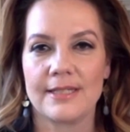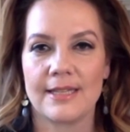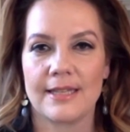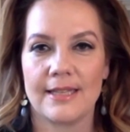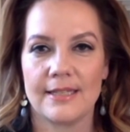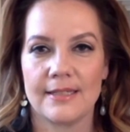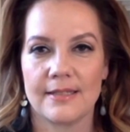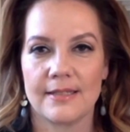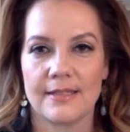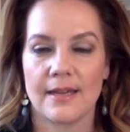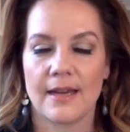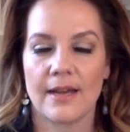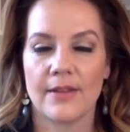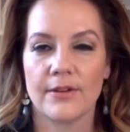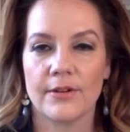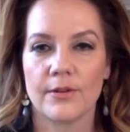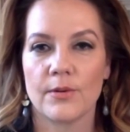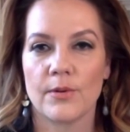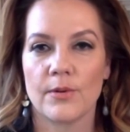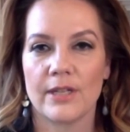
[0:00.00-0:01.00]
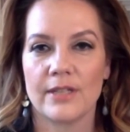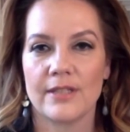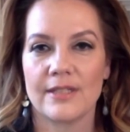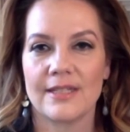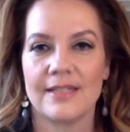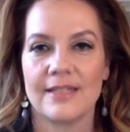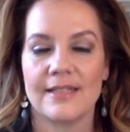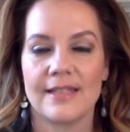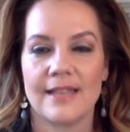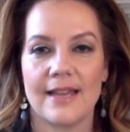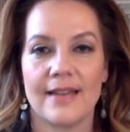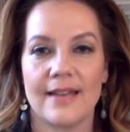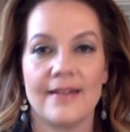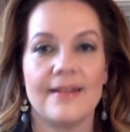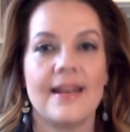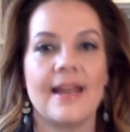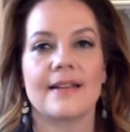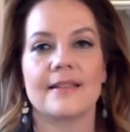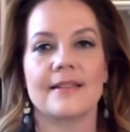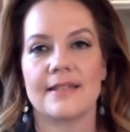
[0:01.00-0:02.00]
to these other courts is that
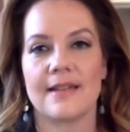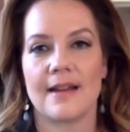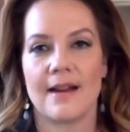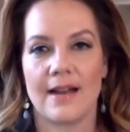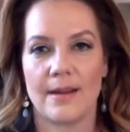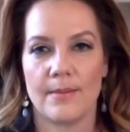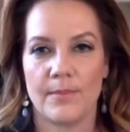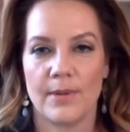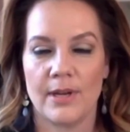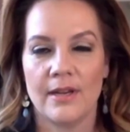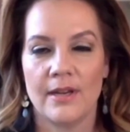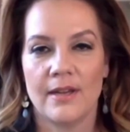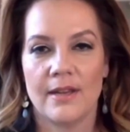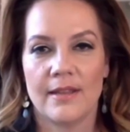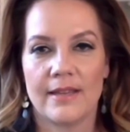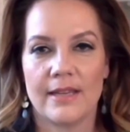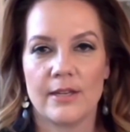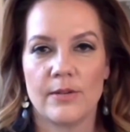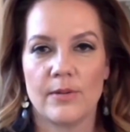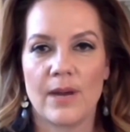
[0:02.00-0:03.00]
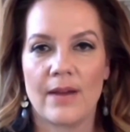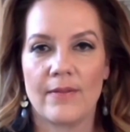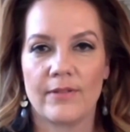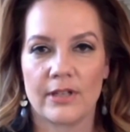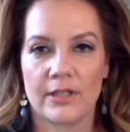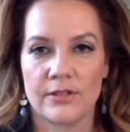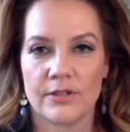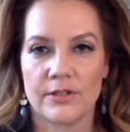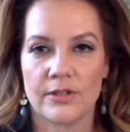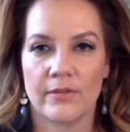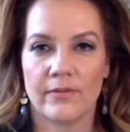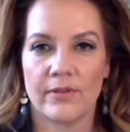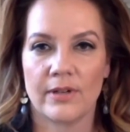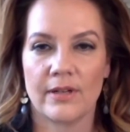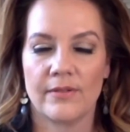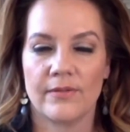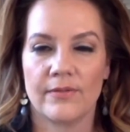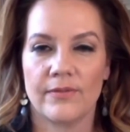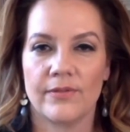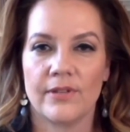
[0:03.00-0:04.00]
next time that you have a
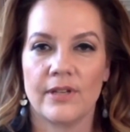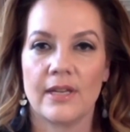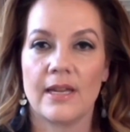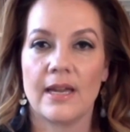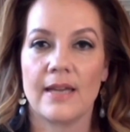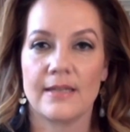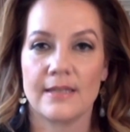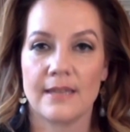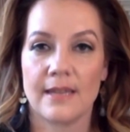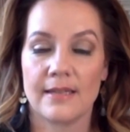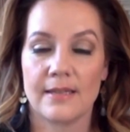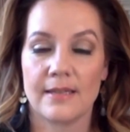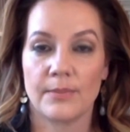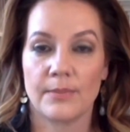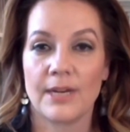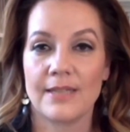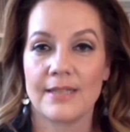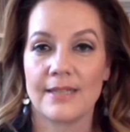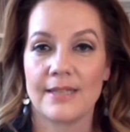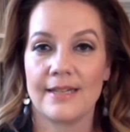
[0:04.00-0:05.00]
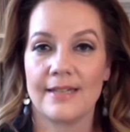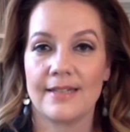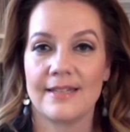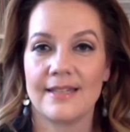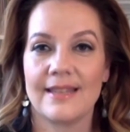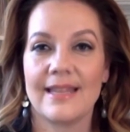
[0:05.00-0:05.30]
conservative as a president,